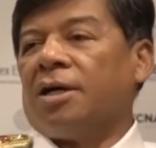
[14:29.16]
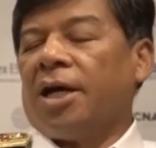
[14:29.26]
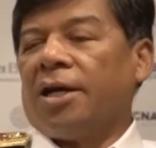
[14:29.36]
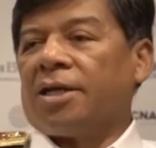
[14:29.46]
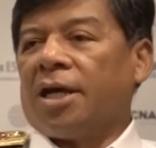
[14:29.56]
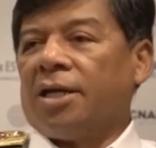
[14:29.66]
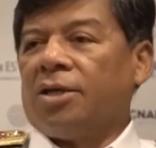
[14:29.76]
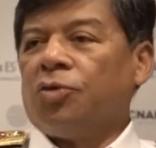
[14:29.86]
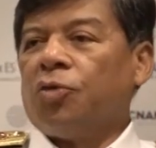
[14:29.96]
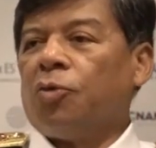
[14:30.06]
that
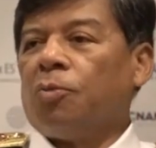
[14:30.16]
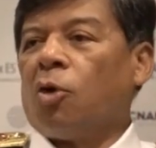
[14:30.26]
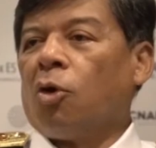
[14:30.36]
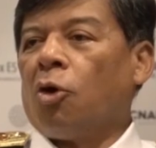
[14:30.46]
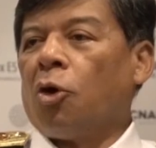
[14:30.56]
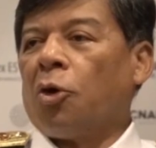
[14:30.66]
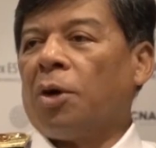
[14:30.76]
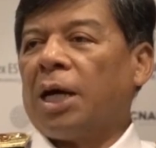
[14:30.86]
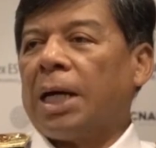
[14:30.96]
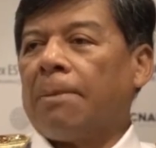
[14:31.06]
can do more
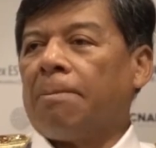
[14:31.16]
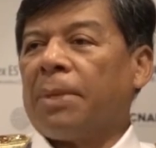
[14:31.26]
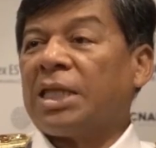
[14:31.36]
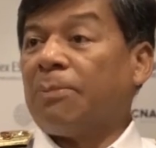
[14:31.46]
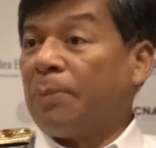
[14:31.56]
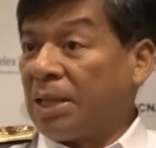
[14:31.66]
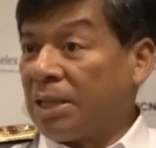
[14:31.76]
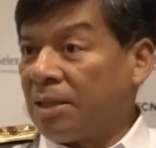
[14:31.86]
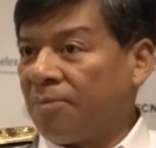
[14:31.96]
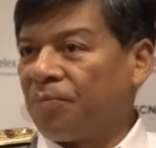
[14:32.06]

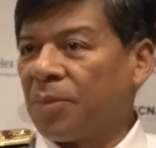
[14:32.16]
multiple